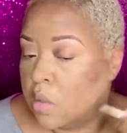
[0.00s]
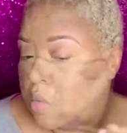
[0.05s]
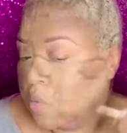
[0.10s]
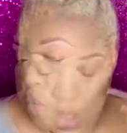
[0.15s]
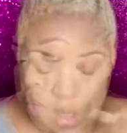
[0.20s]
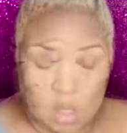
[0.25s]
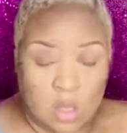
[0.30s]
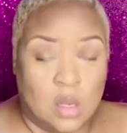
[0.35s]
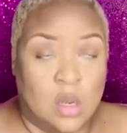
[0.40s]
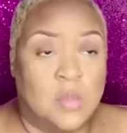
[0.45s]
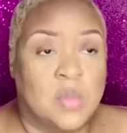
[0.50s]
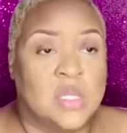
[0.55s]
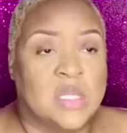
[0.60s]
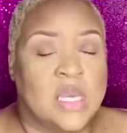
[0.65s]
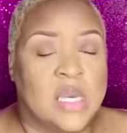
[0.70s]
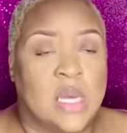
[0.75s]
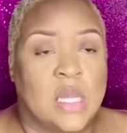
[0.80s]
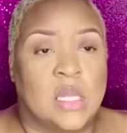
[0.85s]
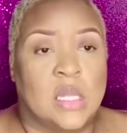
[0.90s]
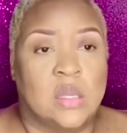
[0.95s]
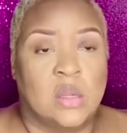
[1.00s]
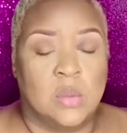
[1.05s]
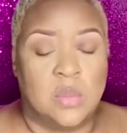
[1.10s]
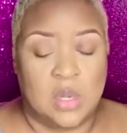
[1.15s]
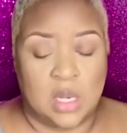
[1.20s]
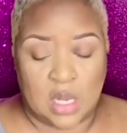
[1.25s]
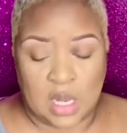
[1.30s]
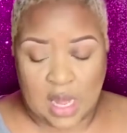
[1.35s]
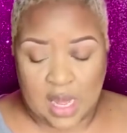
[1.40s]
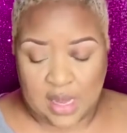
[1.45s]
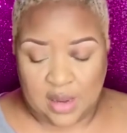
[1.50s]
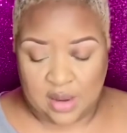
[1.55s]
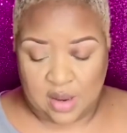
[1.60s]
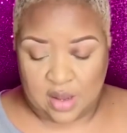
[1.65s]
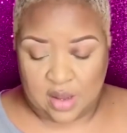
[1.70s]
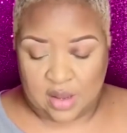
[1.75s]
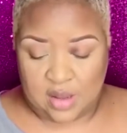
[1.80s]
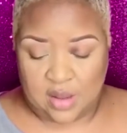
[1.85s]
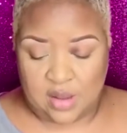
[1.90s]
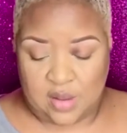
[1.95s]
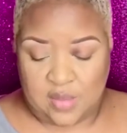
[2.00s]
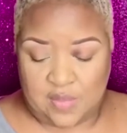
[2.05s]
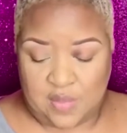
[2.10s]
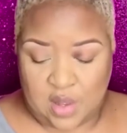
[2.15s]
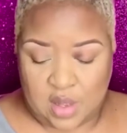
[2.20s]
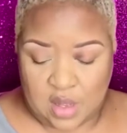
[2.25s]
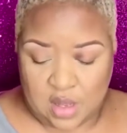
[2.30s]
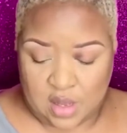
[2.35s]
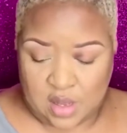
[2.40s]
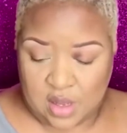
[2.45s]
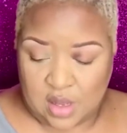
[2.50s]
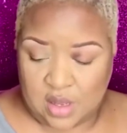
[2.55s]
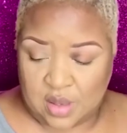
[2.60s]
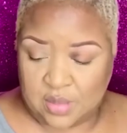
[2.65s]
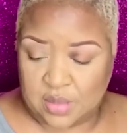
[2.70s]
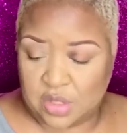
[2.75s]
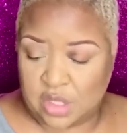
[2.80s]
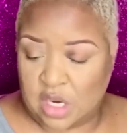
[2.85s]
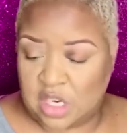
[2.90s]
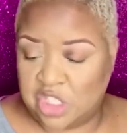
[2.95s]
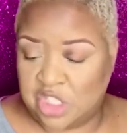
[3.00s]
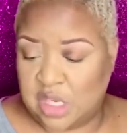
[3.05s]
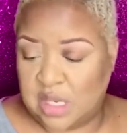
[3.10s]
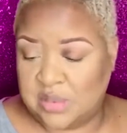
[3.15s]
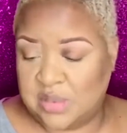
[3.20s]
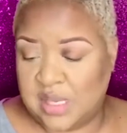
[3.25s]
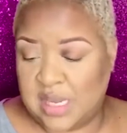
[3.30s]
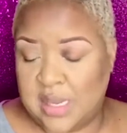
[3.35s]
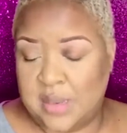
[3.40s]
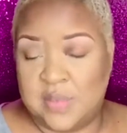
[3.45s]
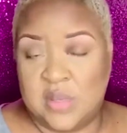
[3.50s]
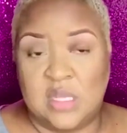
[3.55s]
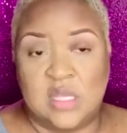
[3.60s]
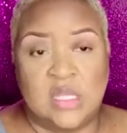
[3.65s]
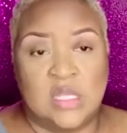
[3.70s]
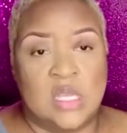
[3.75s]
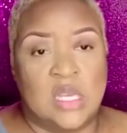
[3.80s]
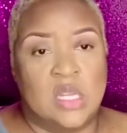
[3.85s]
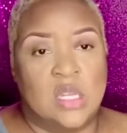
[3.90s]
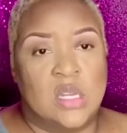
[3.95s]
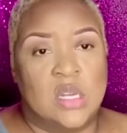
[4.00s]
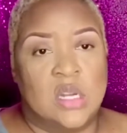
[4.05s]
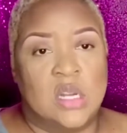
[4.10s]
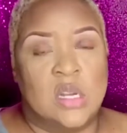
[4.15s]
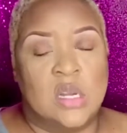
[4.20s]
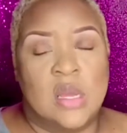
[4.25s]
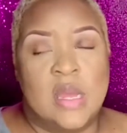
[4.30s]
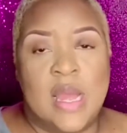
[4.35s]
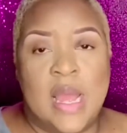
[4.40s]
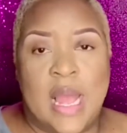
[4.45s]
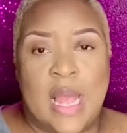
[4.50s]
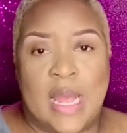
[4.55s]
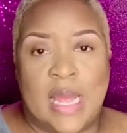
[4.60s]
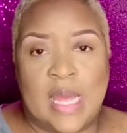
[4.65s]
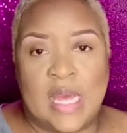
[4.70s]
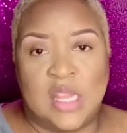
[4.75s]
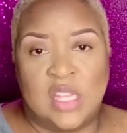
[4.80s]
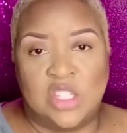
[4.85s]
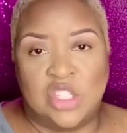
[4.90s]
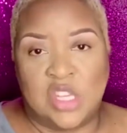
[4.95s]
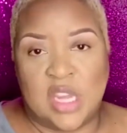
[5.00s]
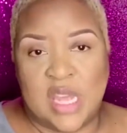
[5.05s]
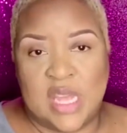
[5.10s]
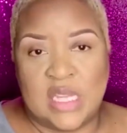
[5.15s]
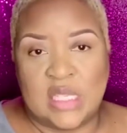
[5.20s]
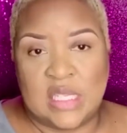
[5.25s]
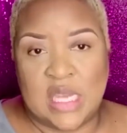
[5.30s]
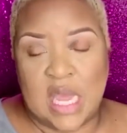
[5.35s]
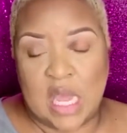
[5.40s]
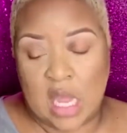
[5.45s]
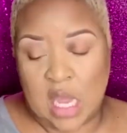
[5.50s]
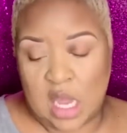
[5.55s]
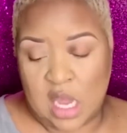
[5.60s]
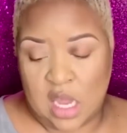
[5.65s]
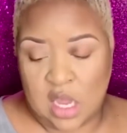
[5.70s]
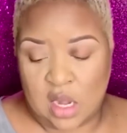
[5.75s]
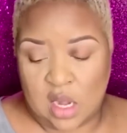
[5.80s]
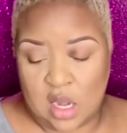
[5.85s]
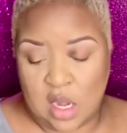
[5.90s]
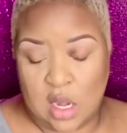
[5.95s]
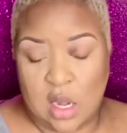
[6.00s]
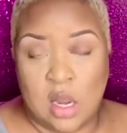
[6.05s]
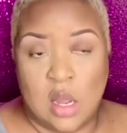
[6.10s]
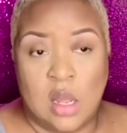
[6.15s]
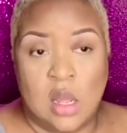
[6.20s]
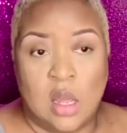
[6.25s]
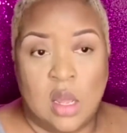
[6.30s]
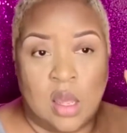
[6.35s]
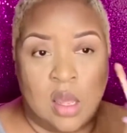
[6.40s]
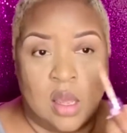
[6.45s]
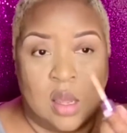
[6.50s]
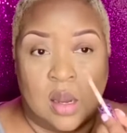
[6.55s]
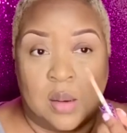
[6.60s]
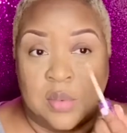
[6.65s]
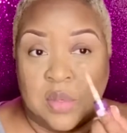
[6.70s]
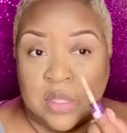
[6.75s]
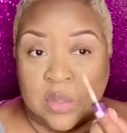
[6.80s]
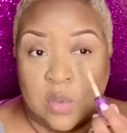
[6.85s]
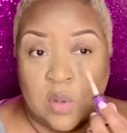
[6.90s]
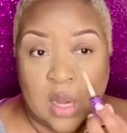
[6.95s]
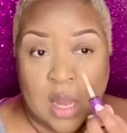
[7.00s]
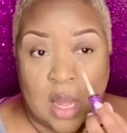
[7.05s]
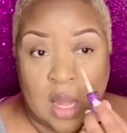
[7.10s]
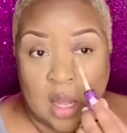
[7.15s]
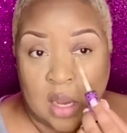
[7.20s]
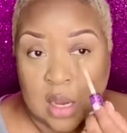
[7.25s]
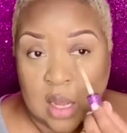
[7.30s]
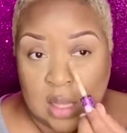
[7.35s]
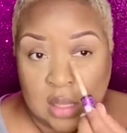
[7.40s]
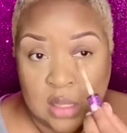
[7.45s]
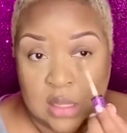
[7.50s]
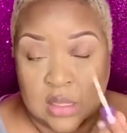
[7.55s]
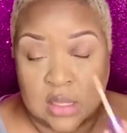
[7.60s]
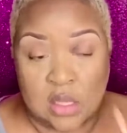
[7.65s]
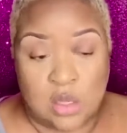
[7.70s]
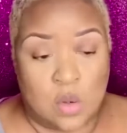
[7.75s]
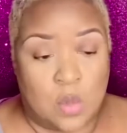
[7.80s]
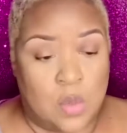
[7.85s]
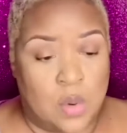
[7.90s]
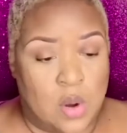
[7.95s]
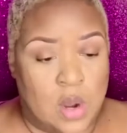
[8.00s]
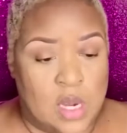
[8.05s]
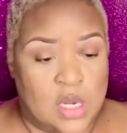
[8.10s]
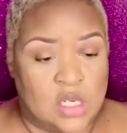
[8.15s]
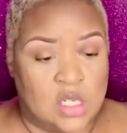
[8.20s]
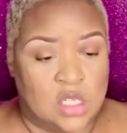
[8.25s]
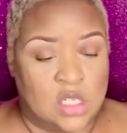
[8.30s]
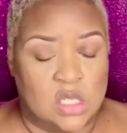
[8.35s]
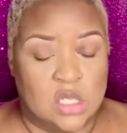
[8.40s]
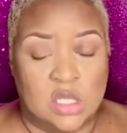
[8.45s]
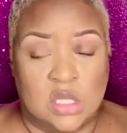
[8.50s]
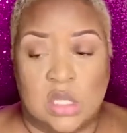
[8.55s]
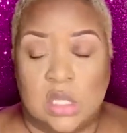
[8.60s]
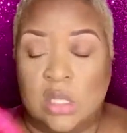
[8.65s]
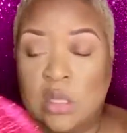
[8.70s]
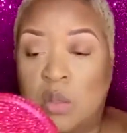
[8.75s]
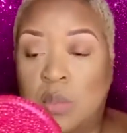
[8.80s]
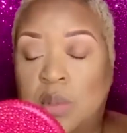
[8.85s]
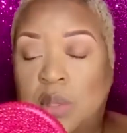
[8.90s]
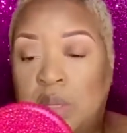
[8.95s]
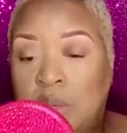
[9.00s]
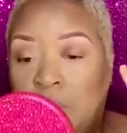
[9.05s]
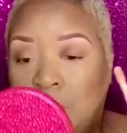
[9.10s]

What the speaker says: I'm gonna take a little bit of light of Tarte Shape Tape Concealer and the shade Tan, and I'm just gonna highlight this inner part just a little bit.